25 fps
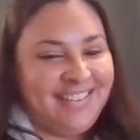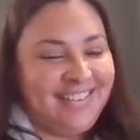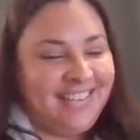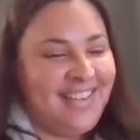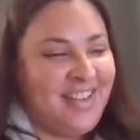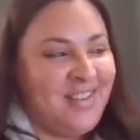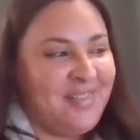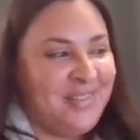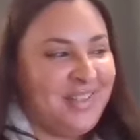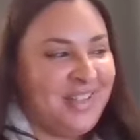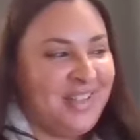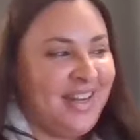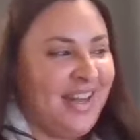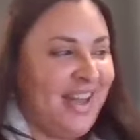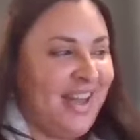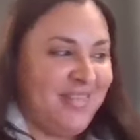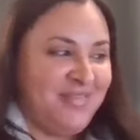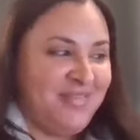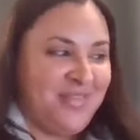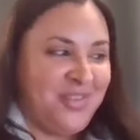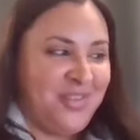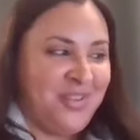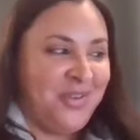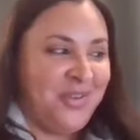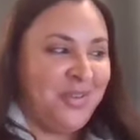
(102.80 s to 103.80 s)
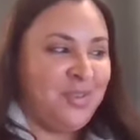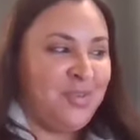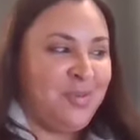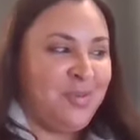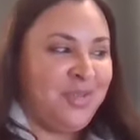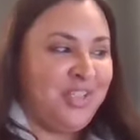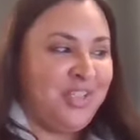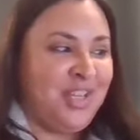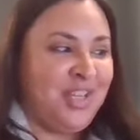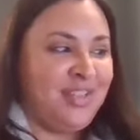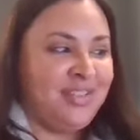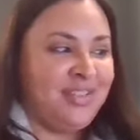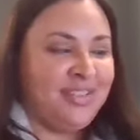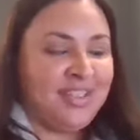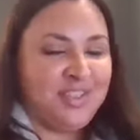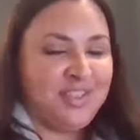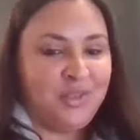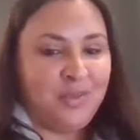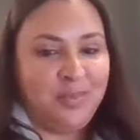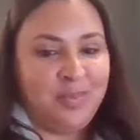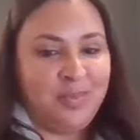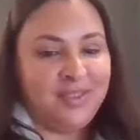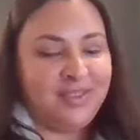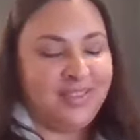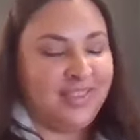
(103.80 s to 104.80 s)
Lovely to have you, especially at such
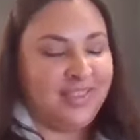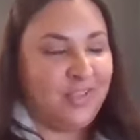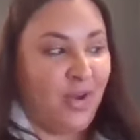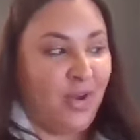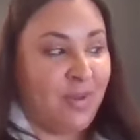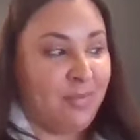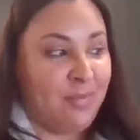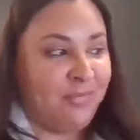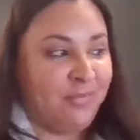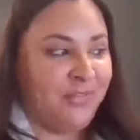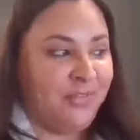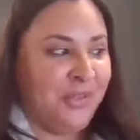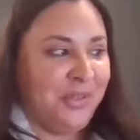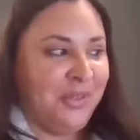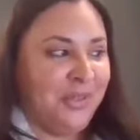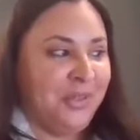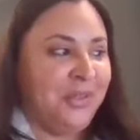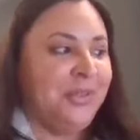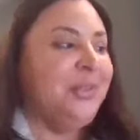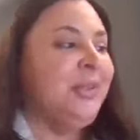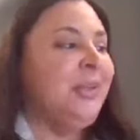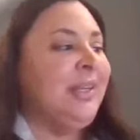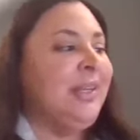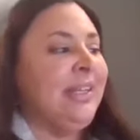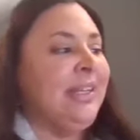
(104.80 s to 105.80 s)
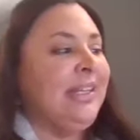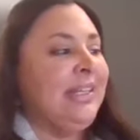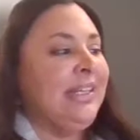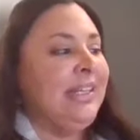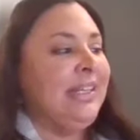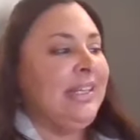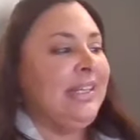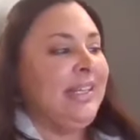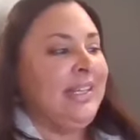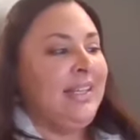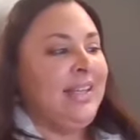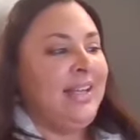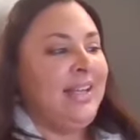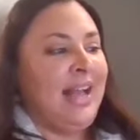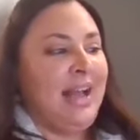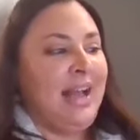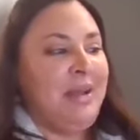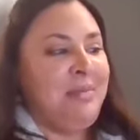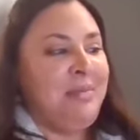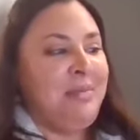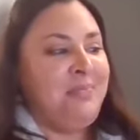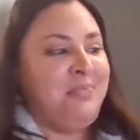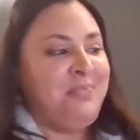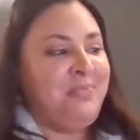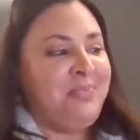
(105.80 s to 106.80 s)
a busy time for you.
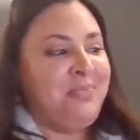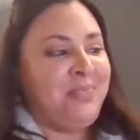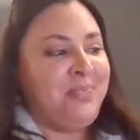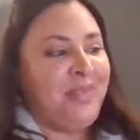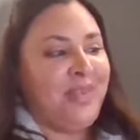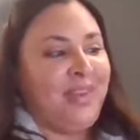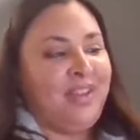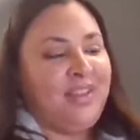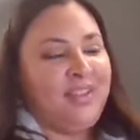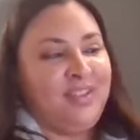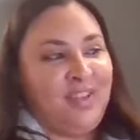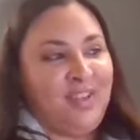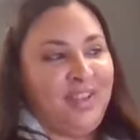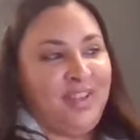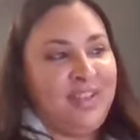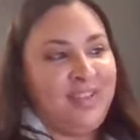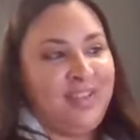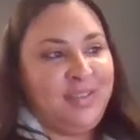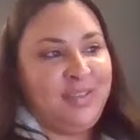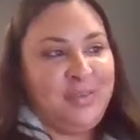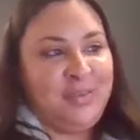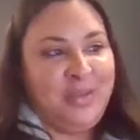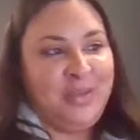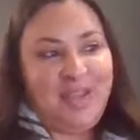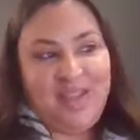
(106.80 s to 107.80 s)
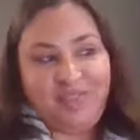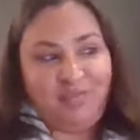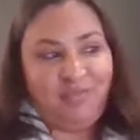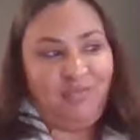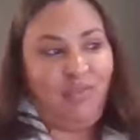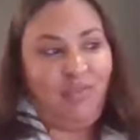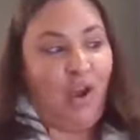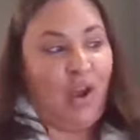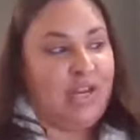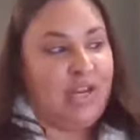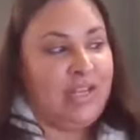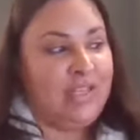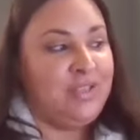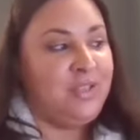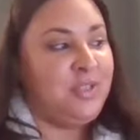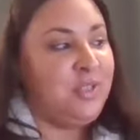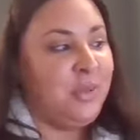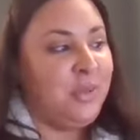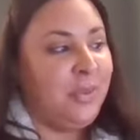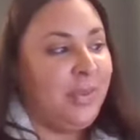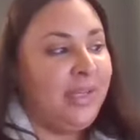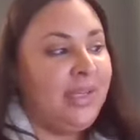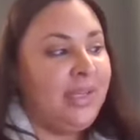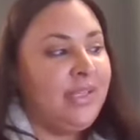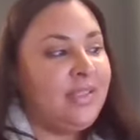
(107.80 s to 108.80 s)
So I guess we'll get right
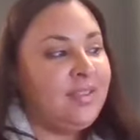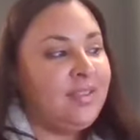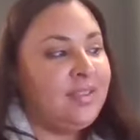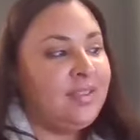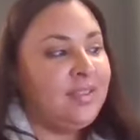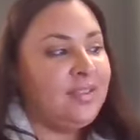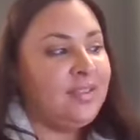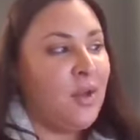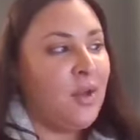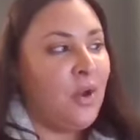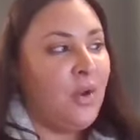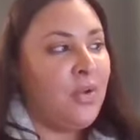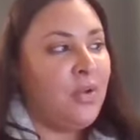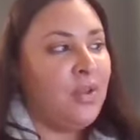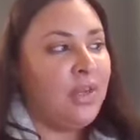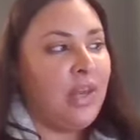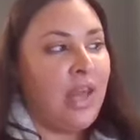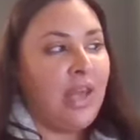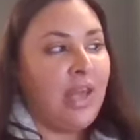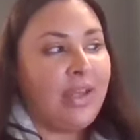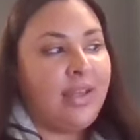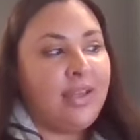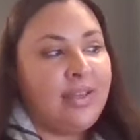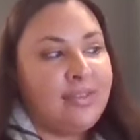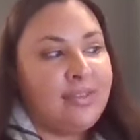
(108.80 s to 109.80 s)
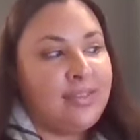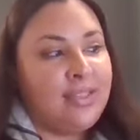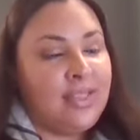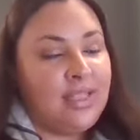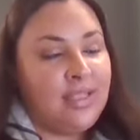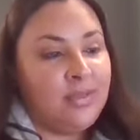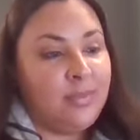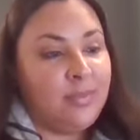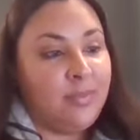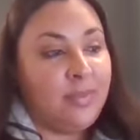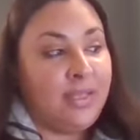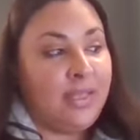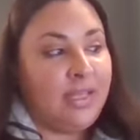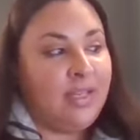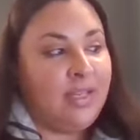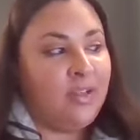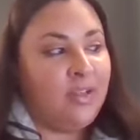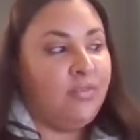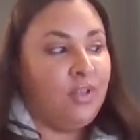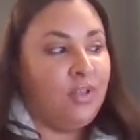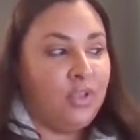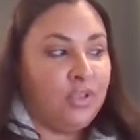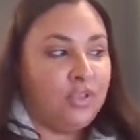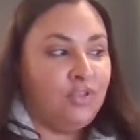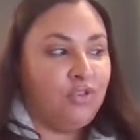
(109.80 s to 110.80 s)
into it. So like I said at the beginning
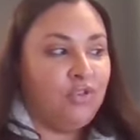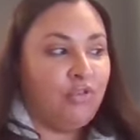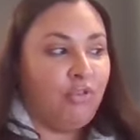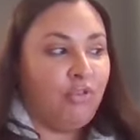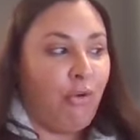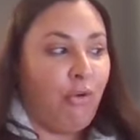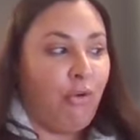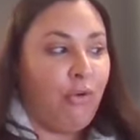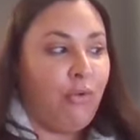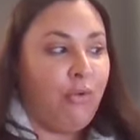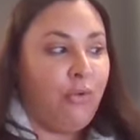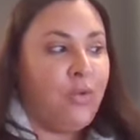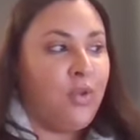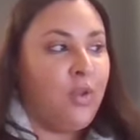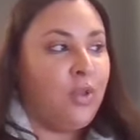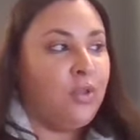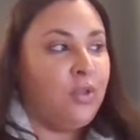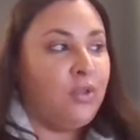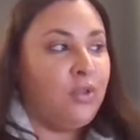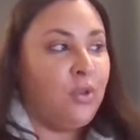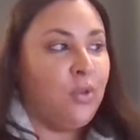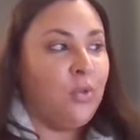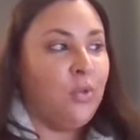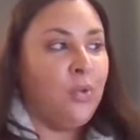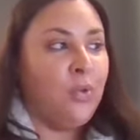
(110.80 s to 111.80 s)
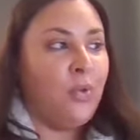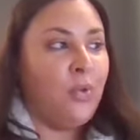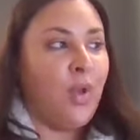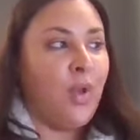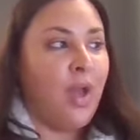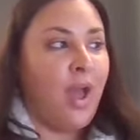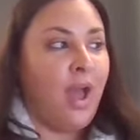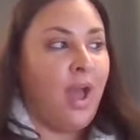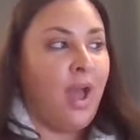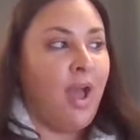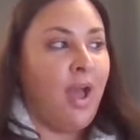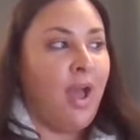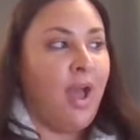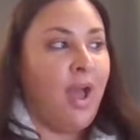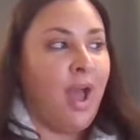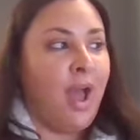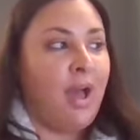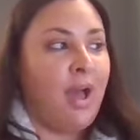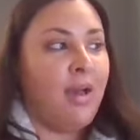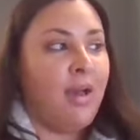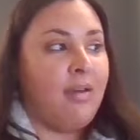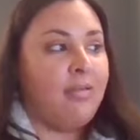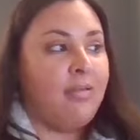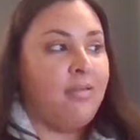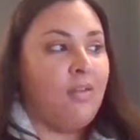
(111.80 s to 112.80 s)
of your intro, you
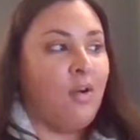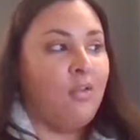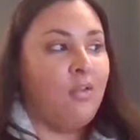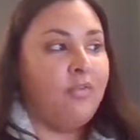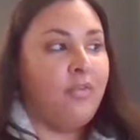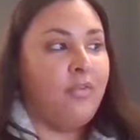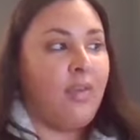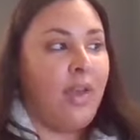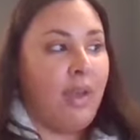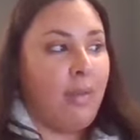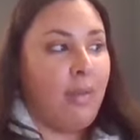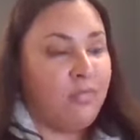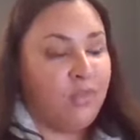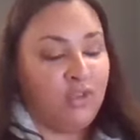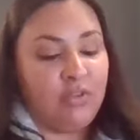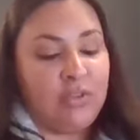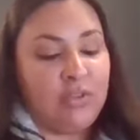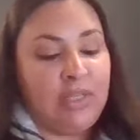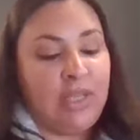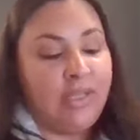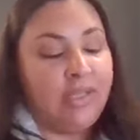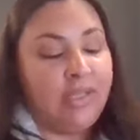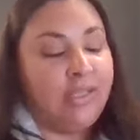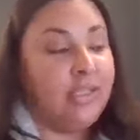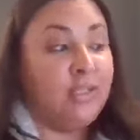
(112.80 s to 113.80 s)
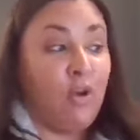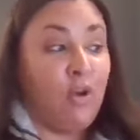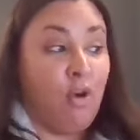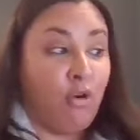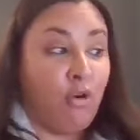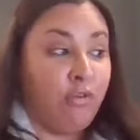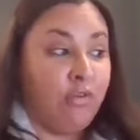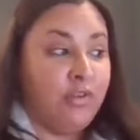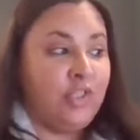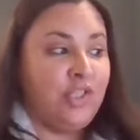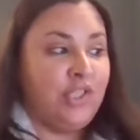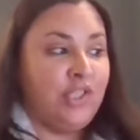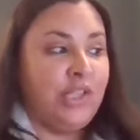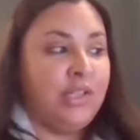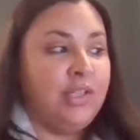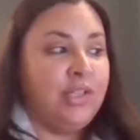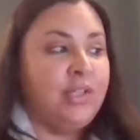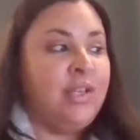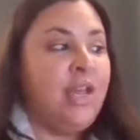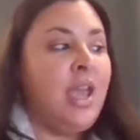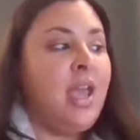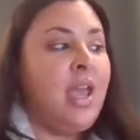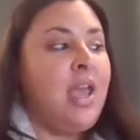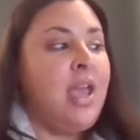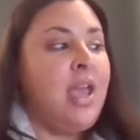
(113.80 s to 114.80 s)
are of Sri Lankan
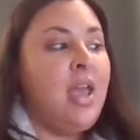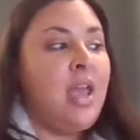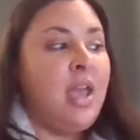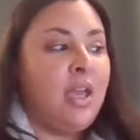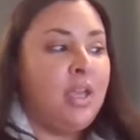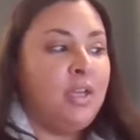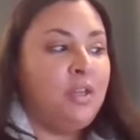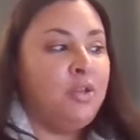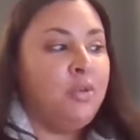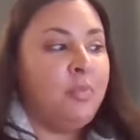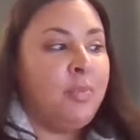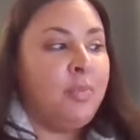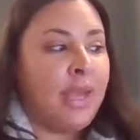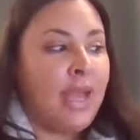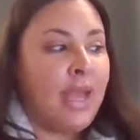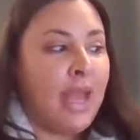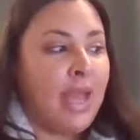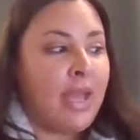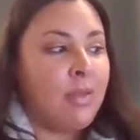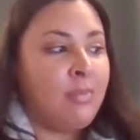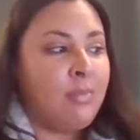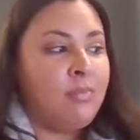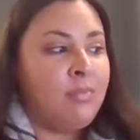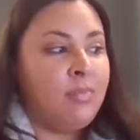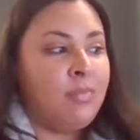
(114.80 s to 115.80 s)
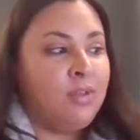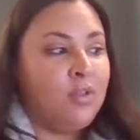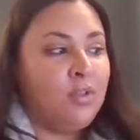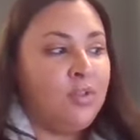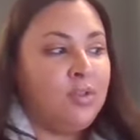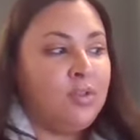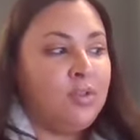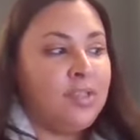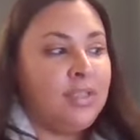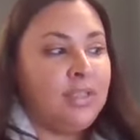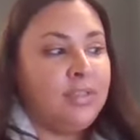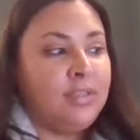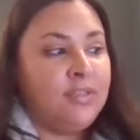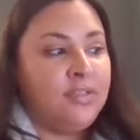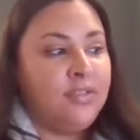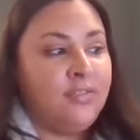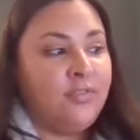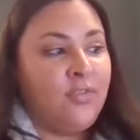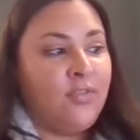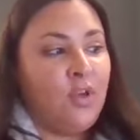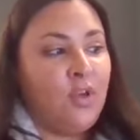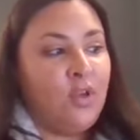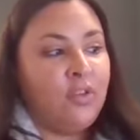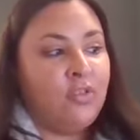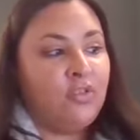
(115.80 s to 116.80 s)
origin, and you became New Zealand's
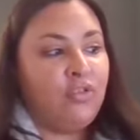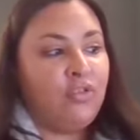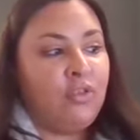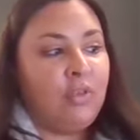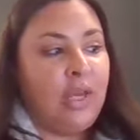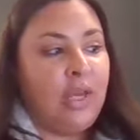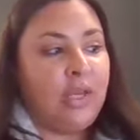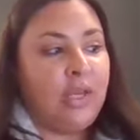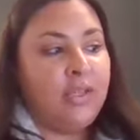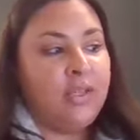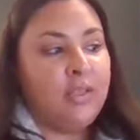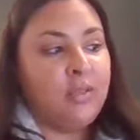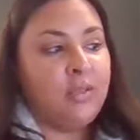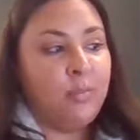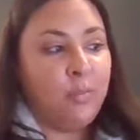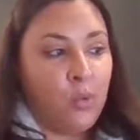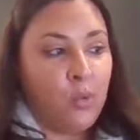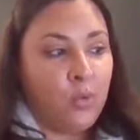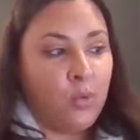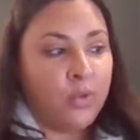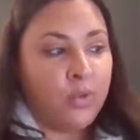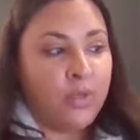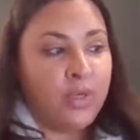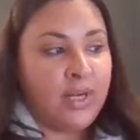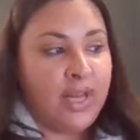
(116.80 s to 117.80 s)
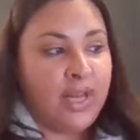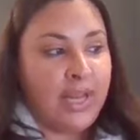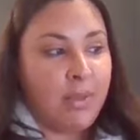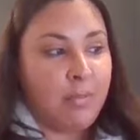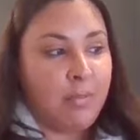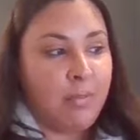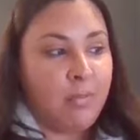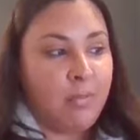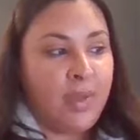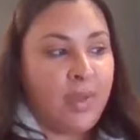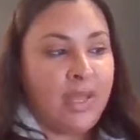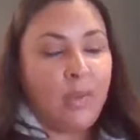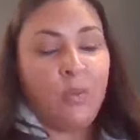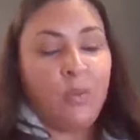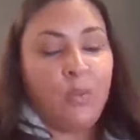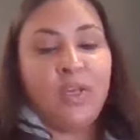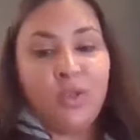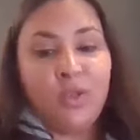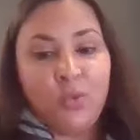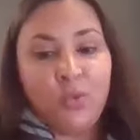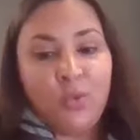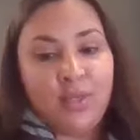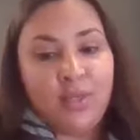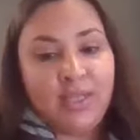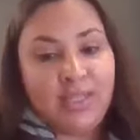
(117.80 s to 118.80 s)
first Sri Lankan-born MP when
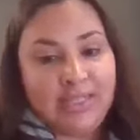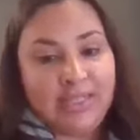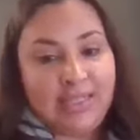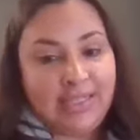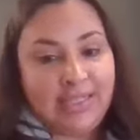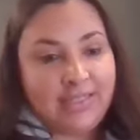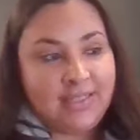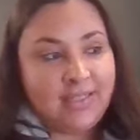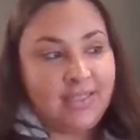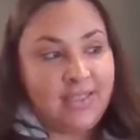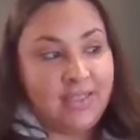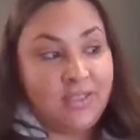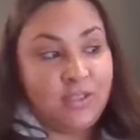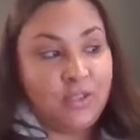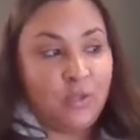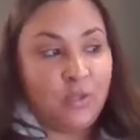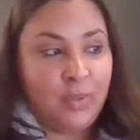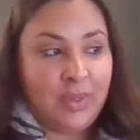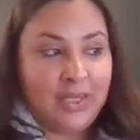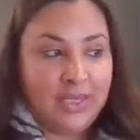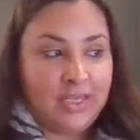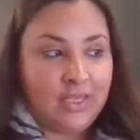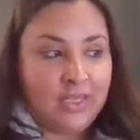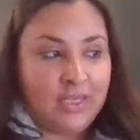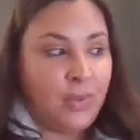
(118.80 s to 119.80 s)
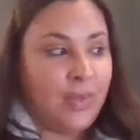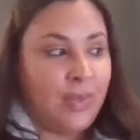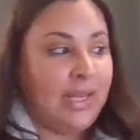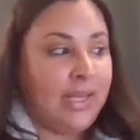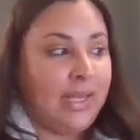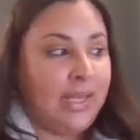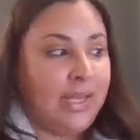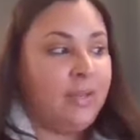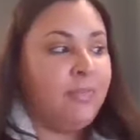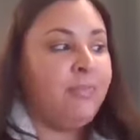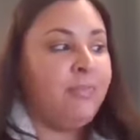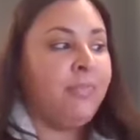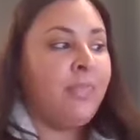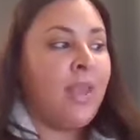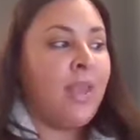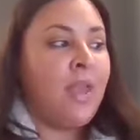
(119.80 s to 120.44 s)
you were elected in 2020.